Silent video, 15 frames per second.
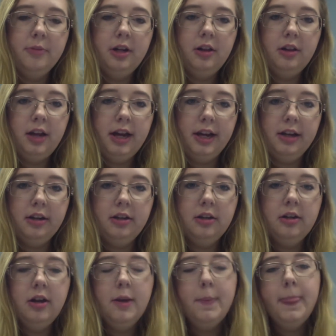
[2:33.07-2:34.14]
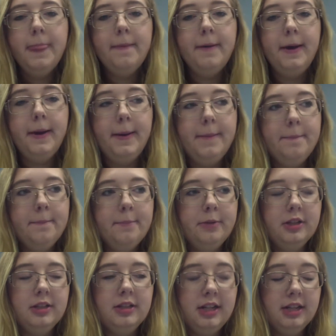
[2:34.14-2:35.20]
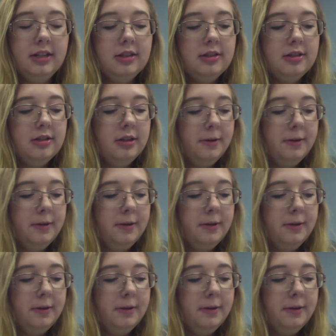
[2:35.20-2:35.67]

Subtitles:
client presents.